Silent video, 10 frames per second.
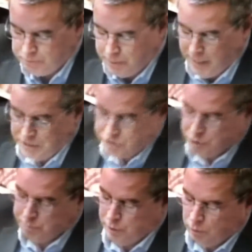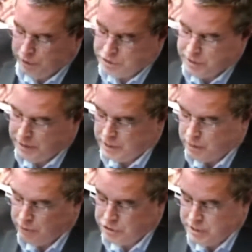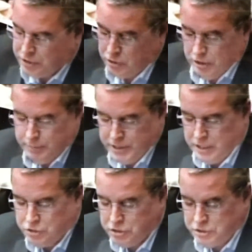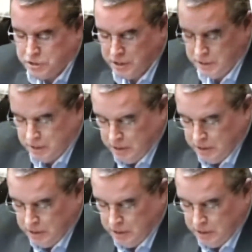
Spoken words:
If passed, this bill will extend the current statute of limitations